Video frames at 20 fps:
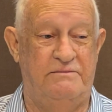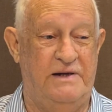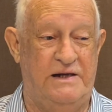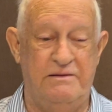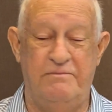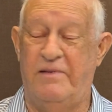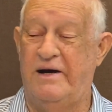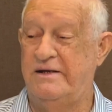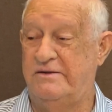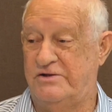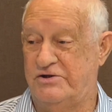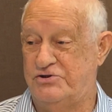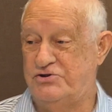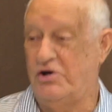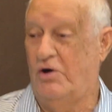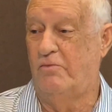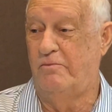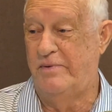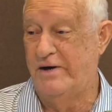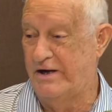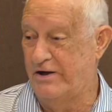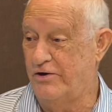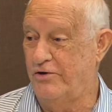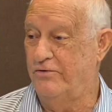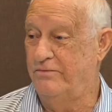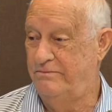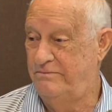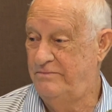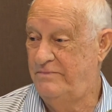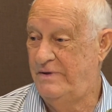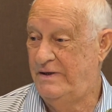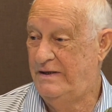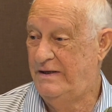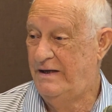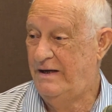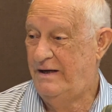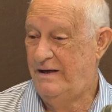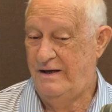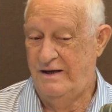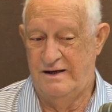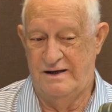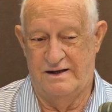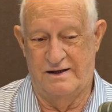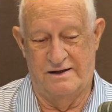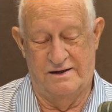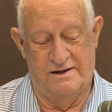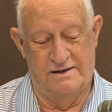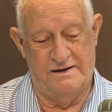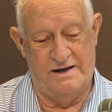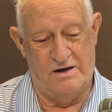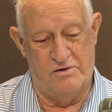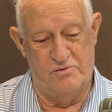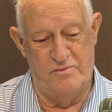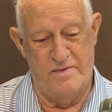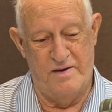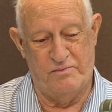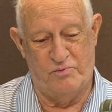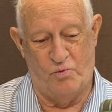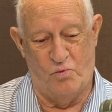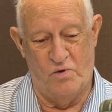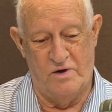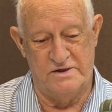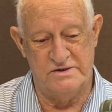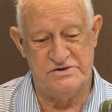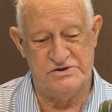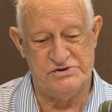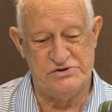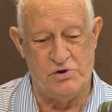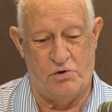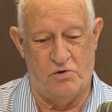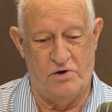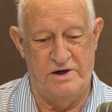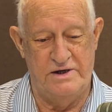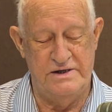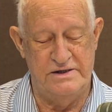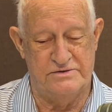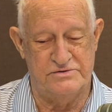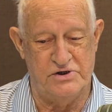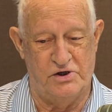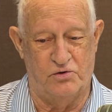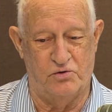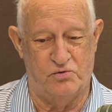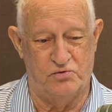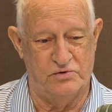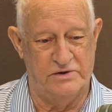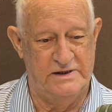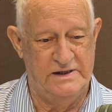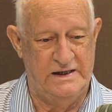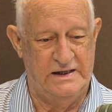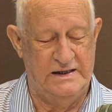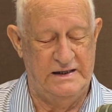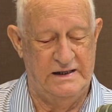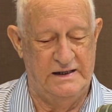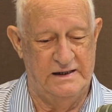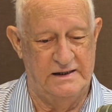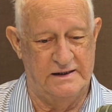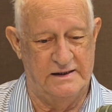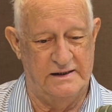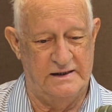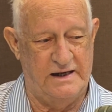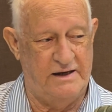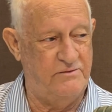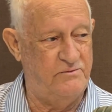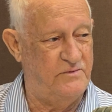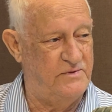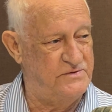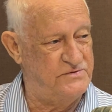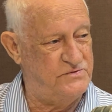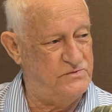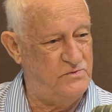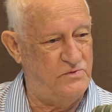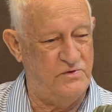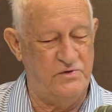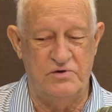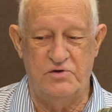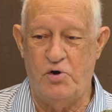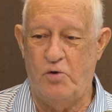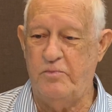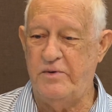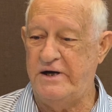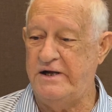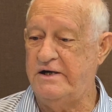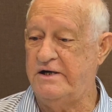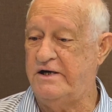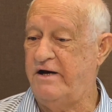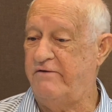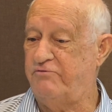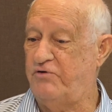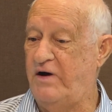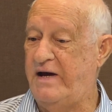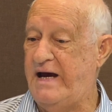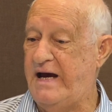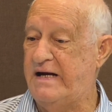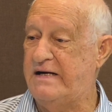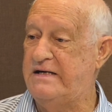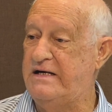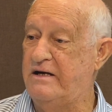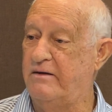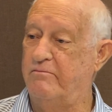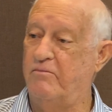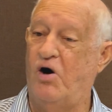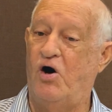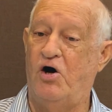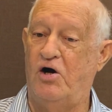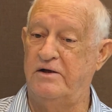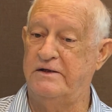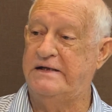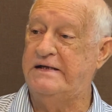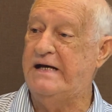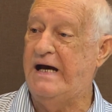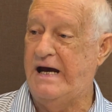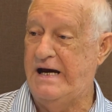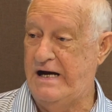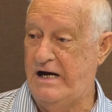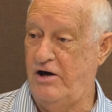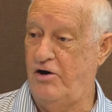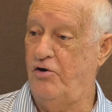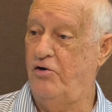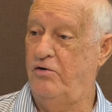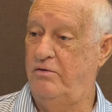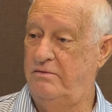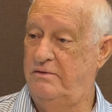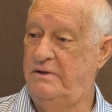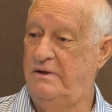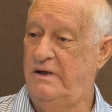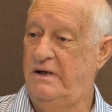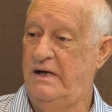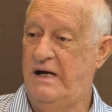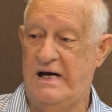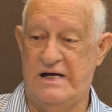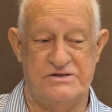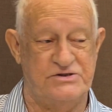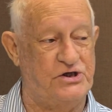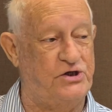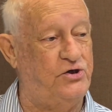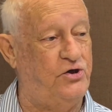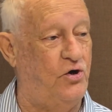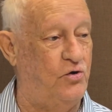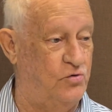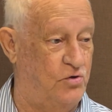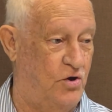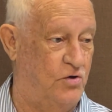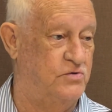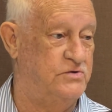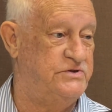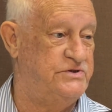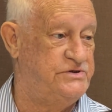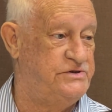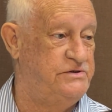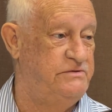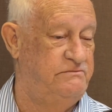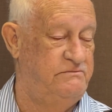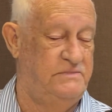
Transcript: the show better. I remember one story he told. Nobody had ever had him on the air as a co-host,